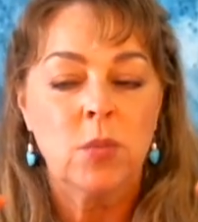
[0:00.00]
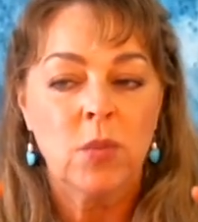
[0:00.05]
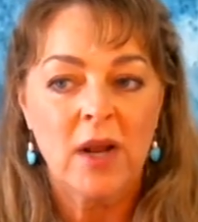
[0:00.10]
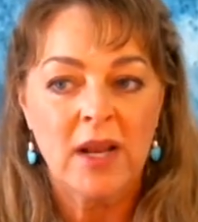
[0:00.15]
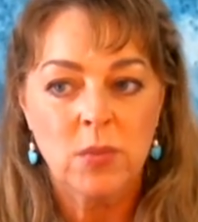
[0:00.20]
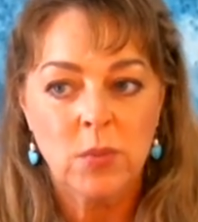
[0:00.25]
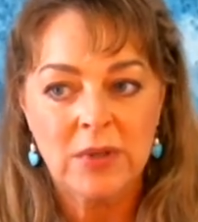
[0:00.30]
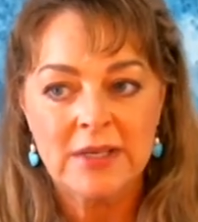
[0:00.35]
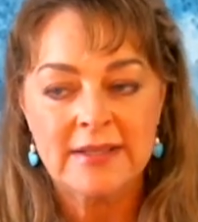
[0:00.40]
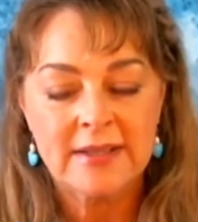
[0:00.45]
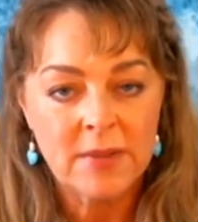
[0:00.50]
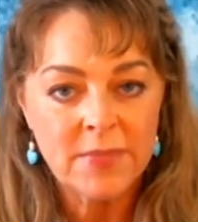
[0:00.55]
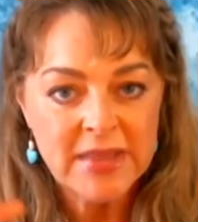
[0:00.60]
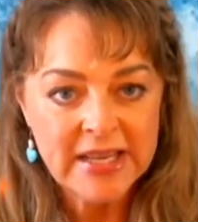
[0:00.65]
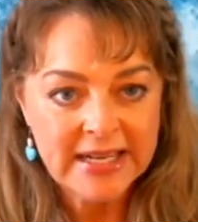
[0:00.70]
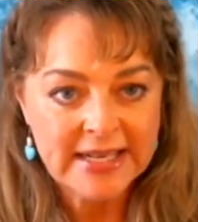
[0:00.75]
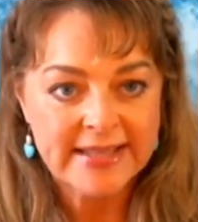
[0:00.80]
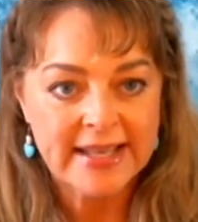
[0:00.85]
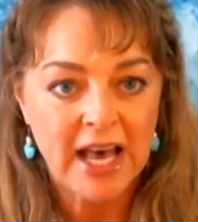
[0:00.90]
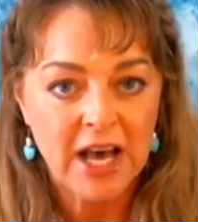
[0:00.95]
And when
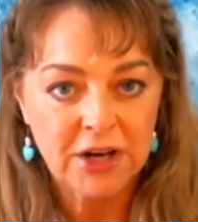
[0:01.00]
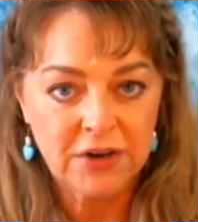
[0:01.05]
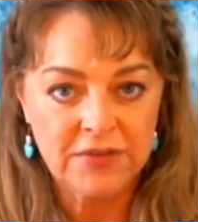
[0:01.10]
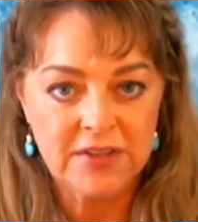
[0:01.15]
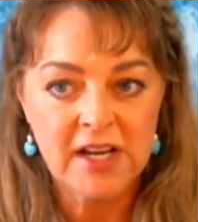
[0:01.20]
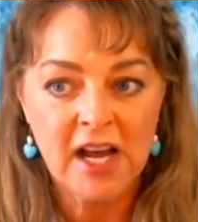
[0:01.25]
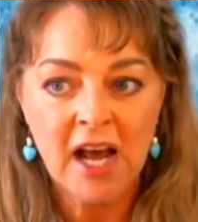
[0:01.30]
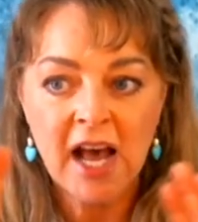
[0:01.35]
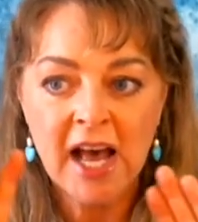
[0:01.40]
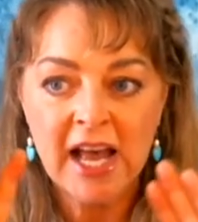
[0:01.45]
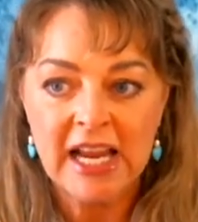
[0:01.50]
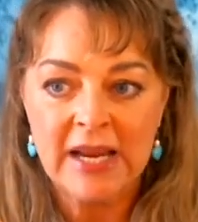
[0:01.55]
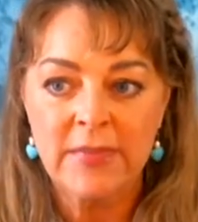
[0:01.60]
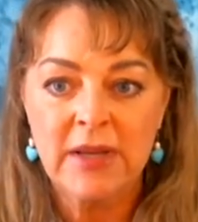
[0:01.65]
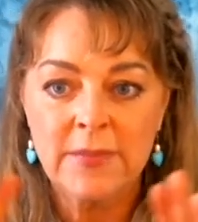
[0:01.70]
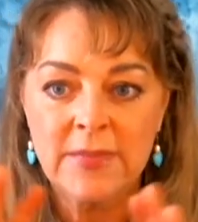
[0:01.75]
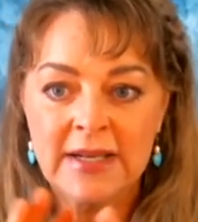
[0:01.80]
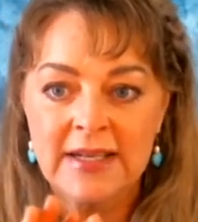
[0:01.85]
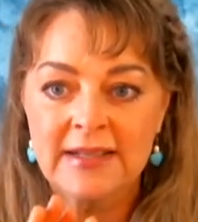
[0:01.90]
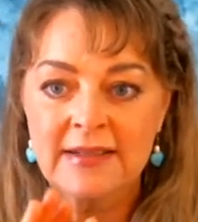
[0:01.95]
something is out of time,
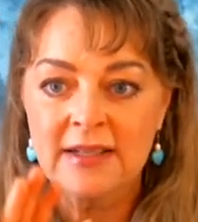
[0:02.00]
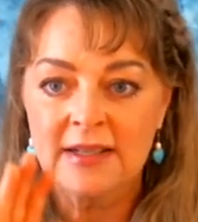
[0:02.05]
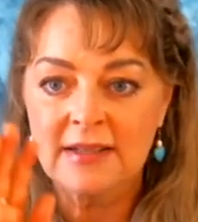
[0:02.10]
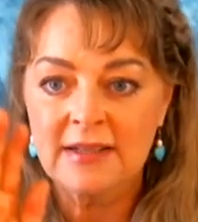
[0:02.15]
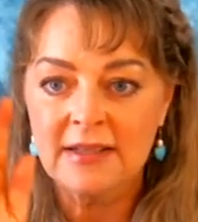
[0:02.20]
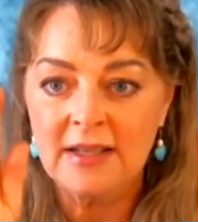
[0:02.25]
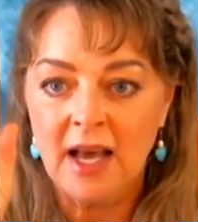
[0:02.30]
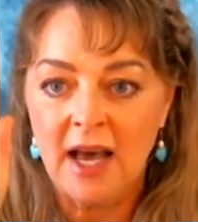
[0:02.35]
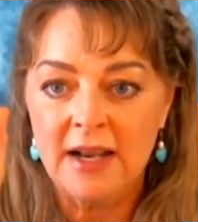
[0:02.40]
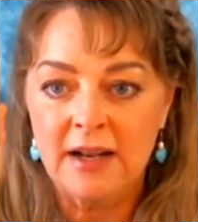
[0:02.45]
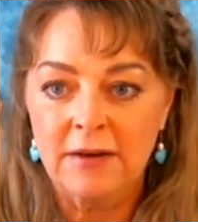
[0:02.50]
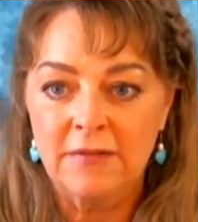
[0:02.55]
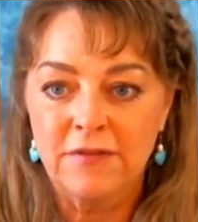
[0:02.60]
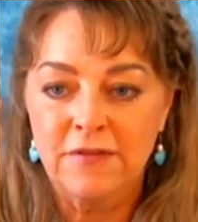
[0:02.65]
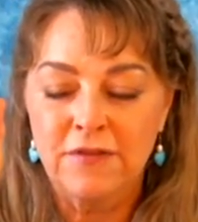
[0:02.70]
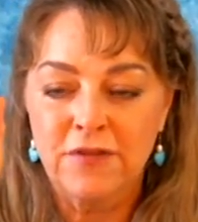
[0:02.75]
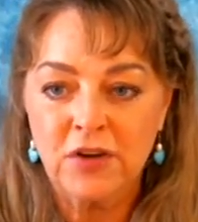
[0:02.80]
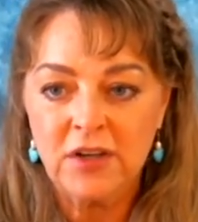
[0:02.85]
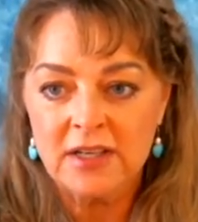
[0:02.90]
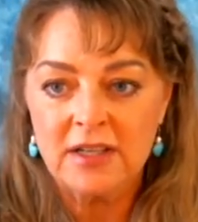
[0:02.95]
it means it's got a
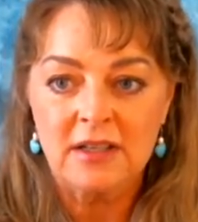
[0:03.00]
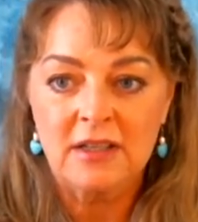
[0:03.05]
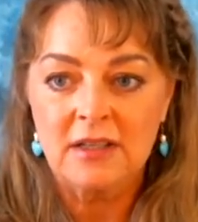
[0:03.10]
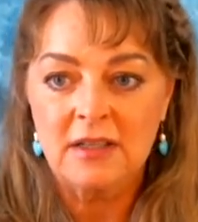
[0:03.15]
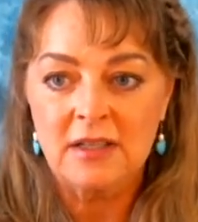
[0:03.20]
foot